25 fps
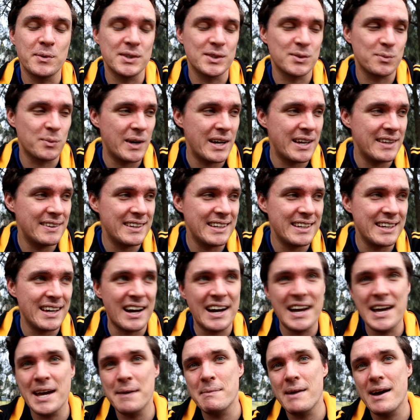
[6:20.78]
was when the
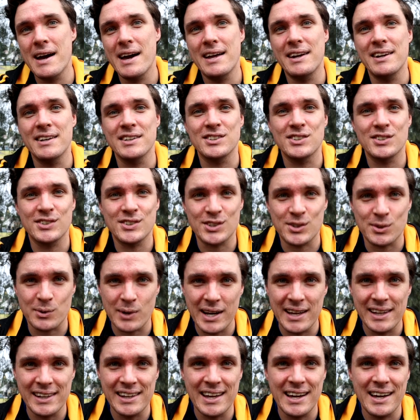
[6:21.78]
Ironman
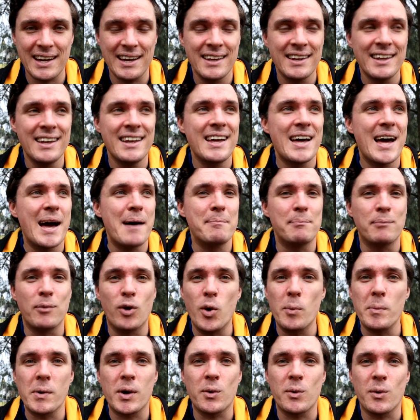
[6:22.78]
Australia at
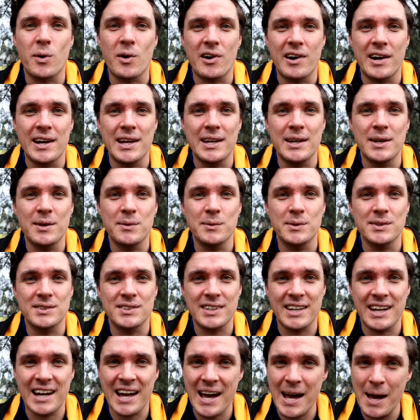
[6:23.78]
Port Macquarie was
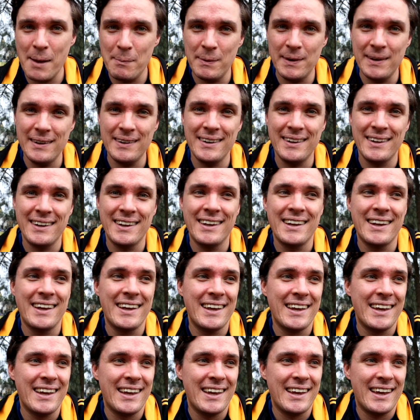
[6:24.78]
going to happen.
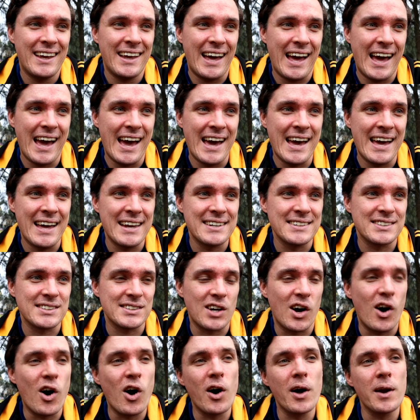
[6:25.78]
And
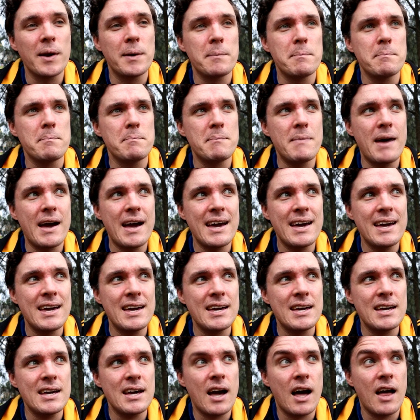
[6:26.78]
on
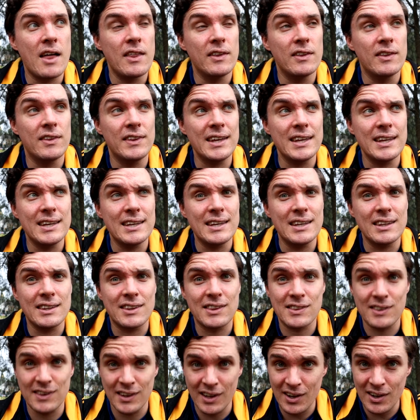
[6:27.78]
May the
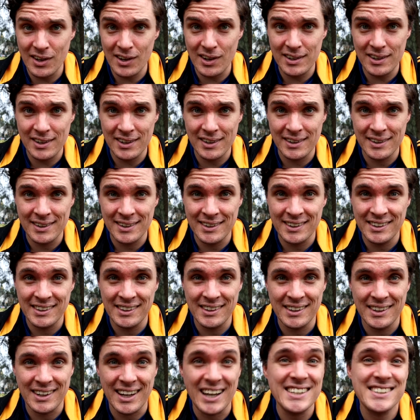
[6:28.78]

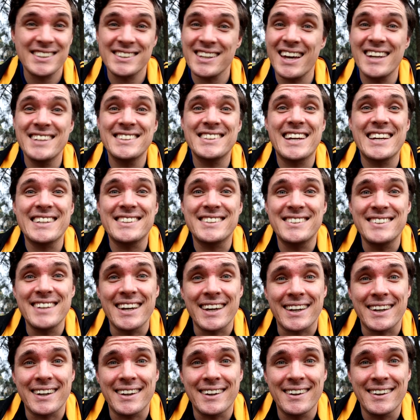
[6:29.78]
3rd, I started to get
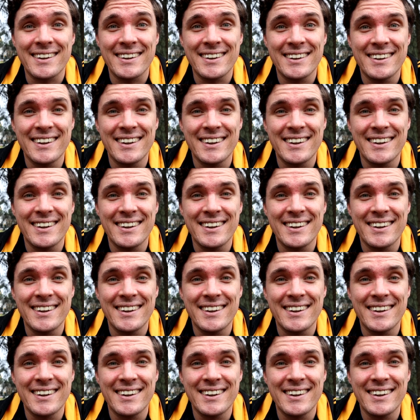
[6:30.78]
sick.